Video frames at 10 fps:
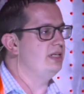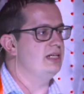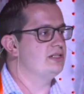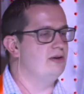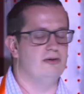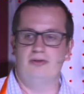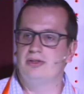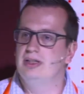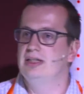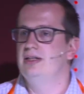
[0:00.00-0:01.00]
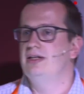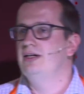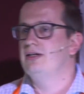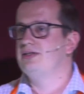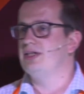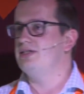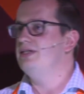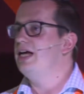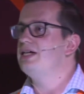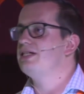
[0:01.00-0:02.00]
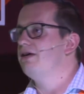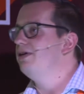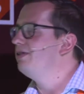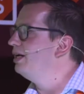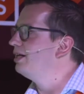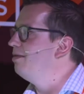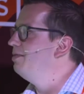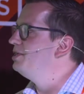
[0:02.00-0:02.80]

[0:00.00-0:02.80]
years old doesn't necessarily think that much